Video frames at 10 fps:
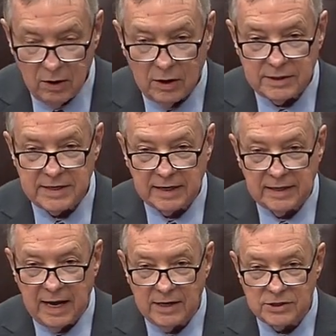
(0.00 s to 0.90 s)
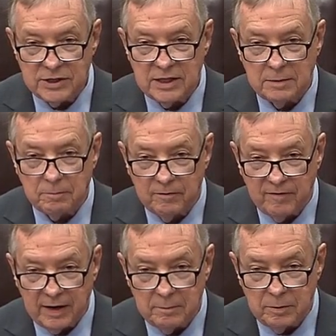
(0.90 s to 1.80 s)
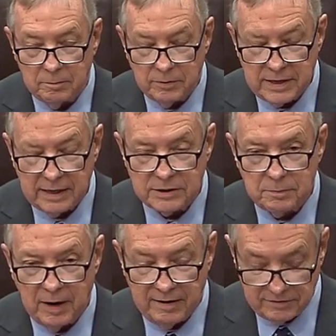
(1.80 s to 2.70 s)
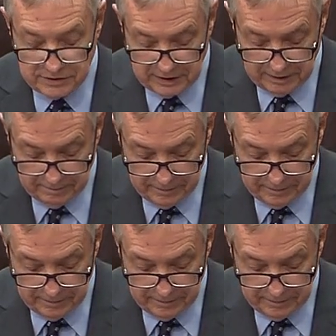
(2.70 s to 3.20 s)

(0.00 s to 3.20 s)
on technology that protects privacy.